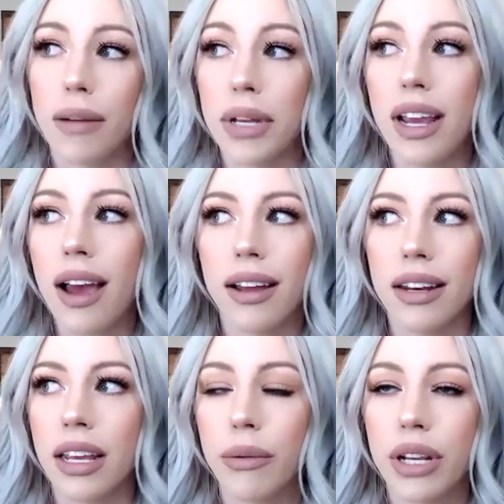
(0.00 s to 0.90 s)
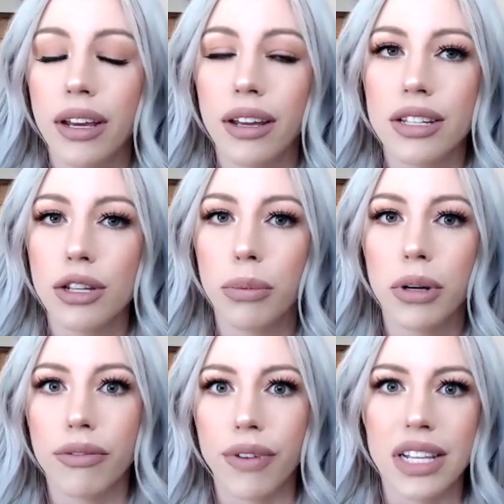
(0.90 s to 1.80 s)
I mean, yeah. And he would get super
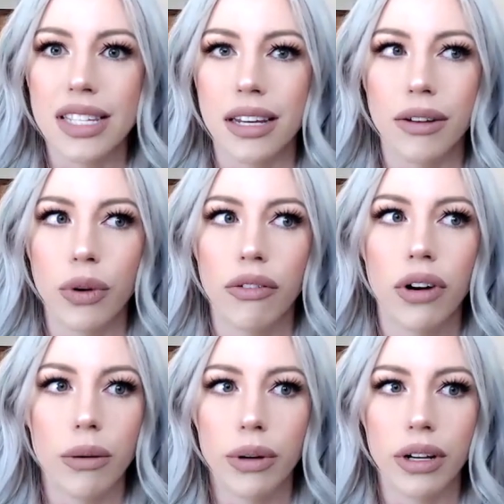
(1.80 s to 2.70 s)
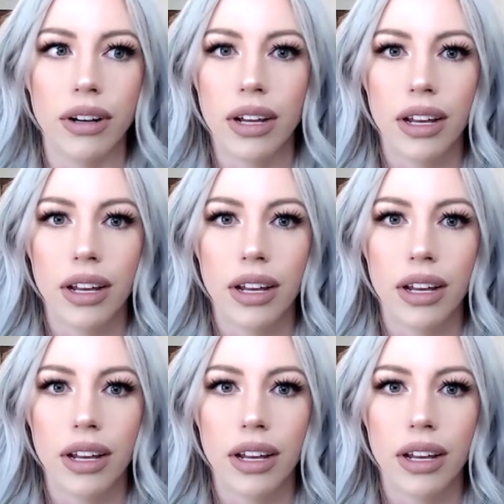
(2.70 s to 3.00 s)
defensive whenever I would,